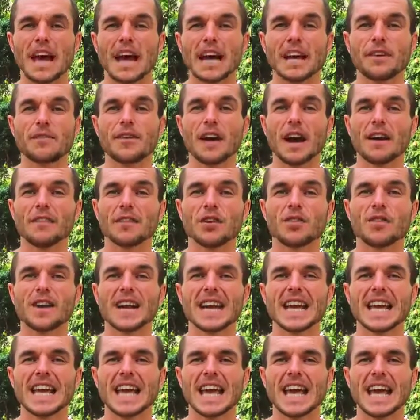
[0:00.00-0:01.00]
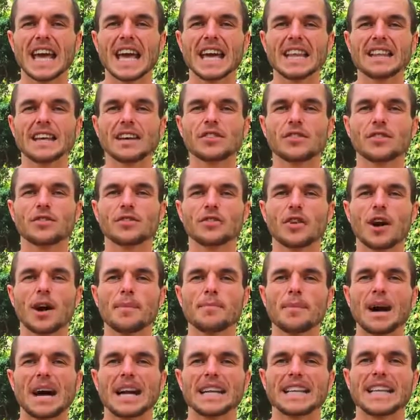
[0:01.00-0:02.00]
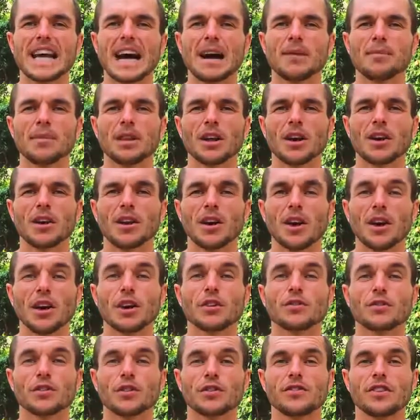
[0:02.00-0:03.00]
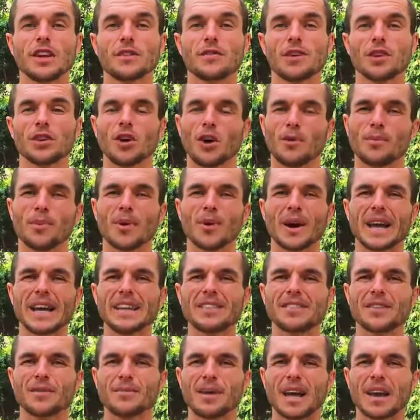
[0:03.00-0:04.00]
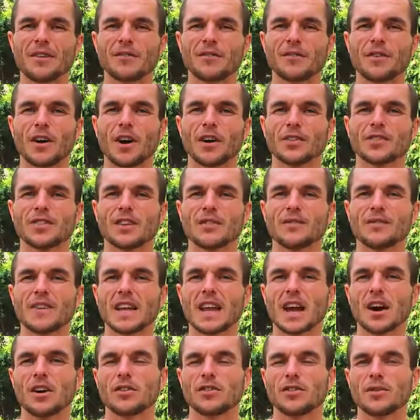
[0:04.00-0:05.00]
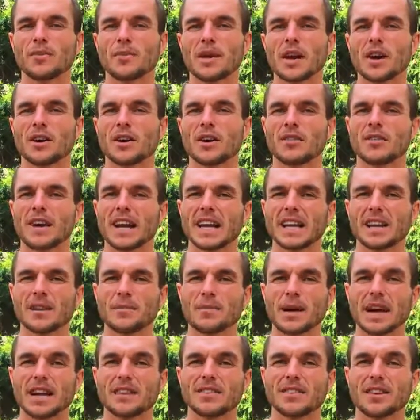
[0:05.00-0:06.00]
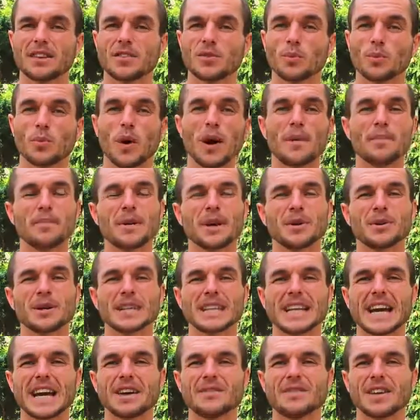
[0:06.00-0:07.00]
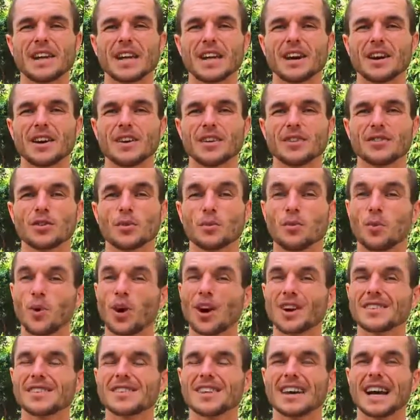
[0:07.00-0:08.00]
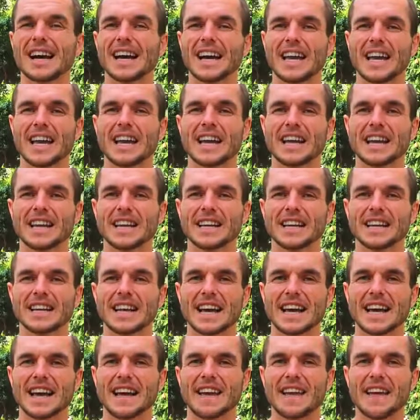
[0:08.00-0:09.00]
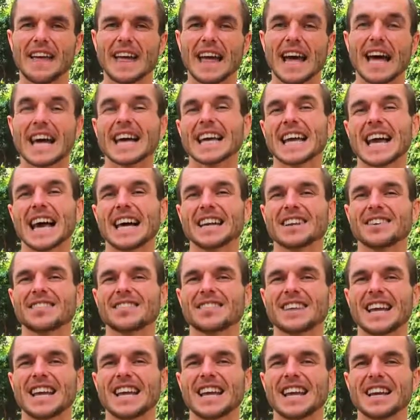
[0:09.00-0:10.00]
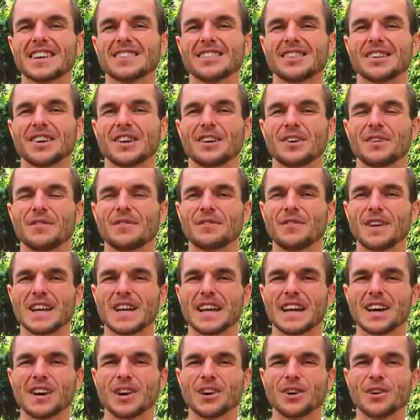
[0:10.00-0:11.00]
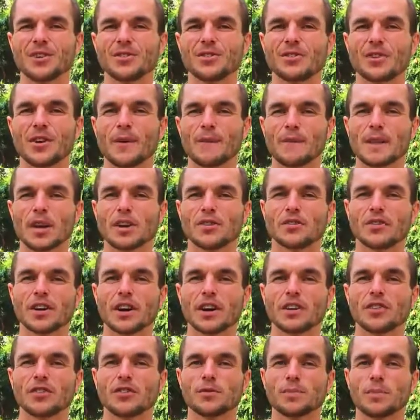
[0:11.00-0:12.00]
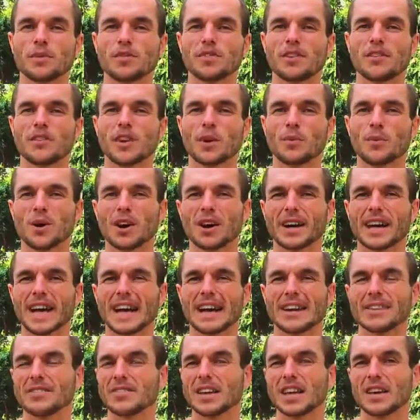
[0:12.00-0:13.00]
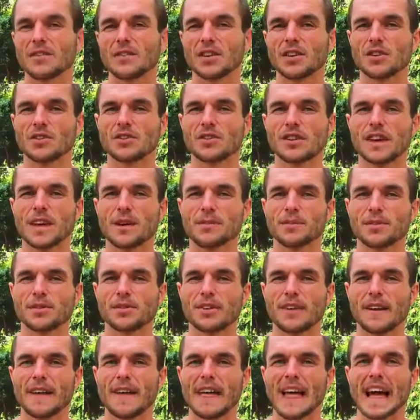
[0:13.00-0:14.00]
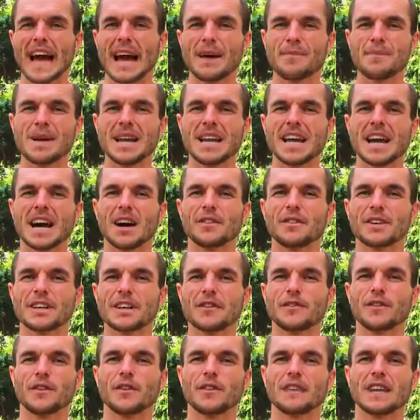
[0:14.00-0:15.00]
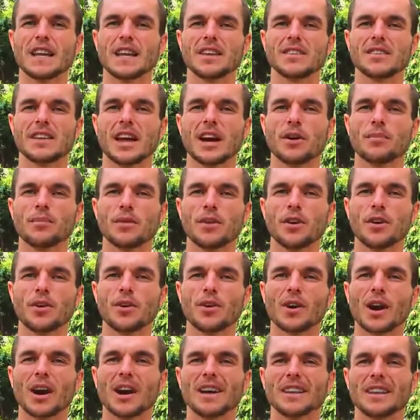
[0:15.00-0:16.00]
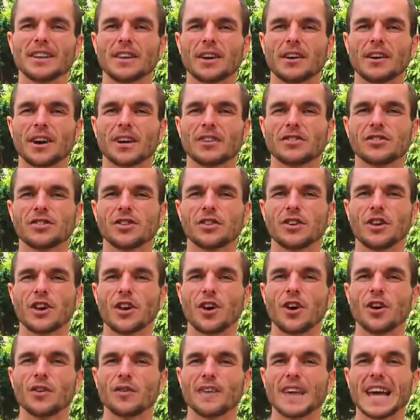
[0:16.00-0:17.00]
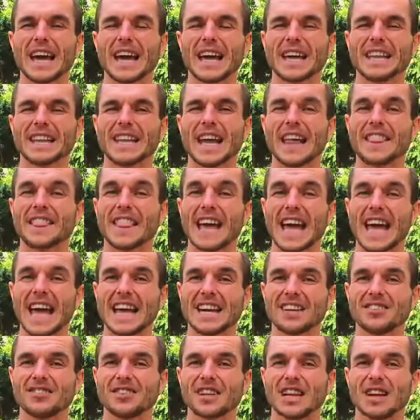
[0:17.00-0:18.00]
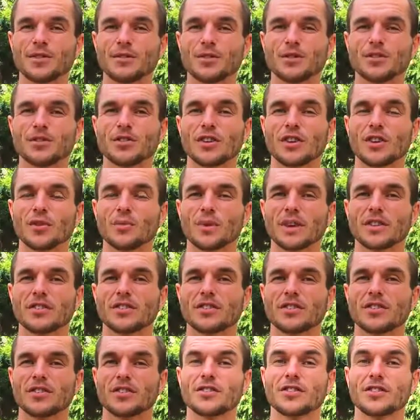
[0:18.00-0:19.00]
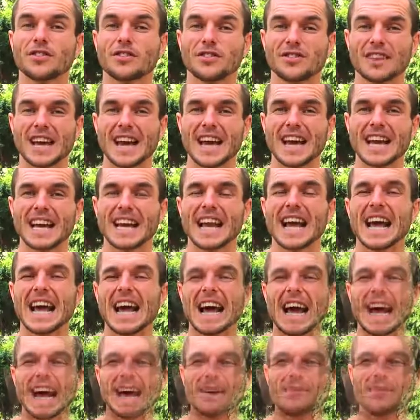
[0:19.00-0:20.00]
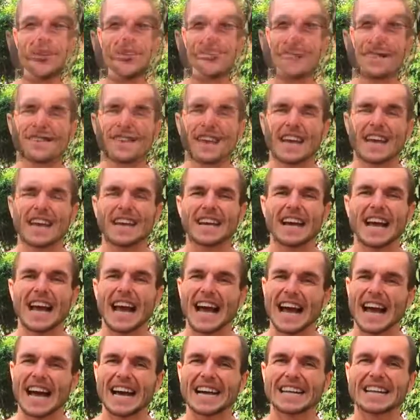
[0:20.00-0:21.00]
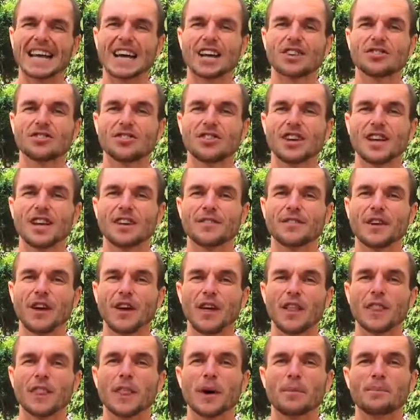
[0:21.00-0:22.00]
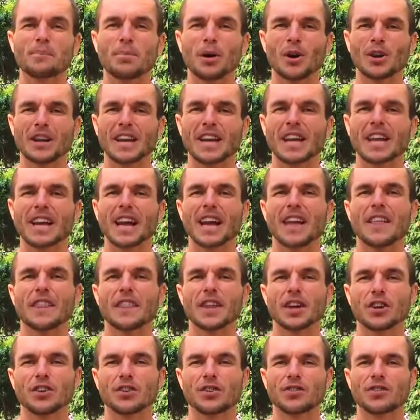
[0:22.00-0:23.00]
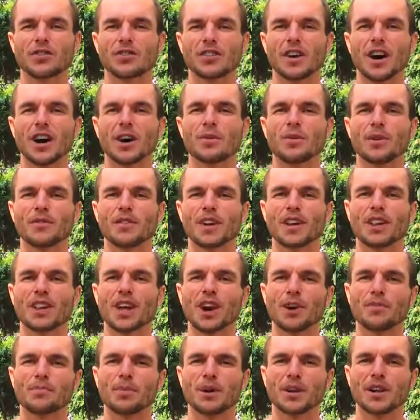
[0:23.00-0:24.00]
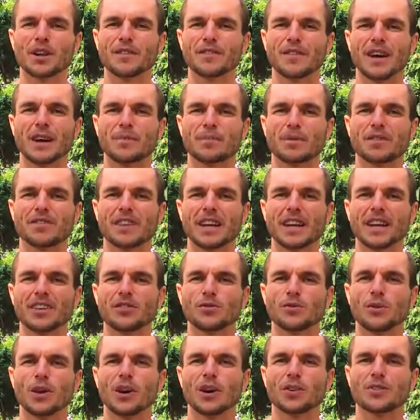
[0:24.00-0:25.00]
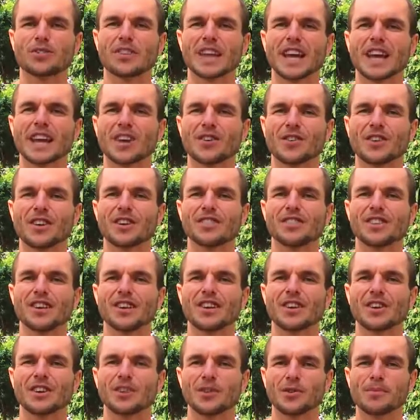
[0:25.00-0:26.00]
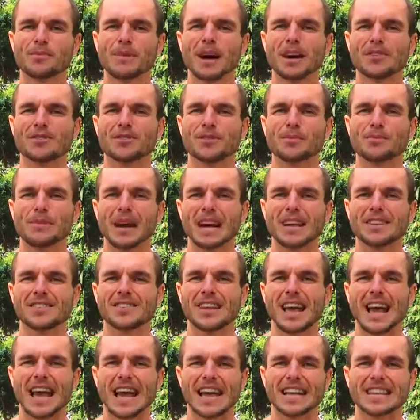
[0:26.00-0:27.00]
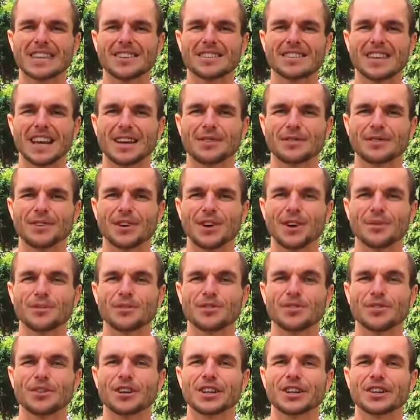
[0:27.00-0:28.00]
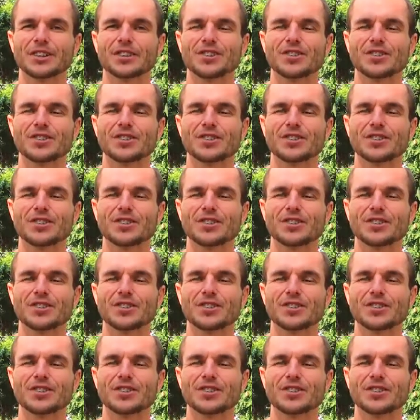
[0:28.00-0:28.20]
And if you haven't already, hit that subscribe button down below to receive a lot more intermittent fasting videos from me on a regular basis, one meal a day videos, what I eat in a day, calisthenics videos, showing you specific workouts and giving you tips, and many other different things help you go in the direction of getting the energy levels that you wish to sustain and maintain and achieve the body that you desire with a low body fat percentage whilst increasing your muscle mass at the same time so you can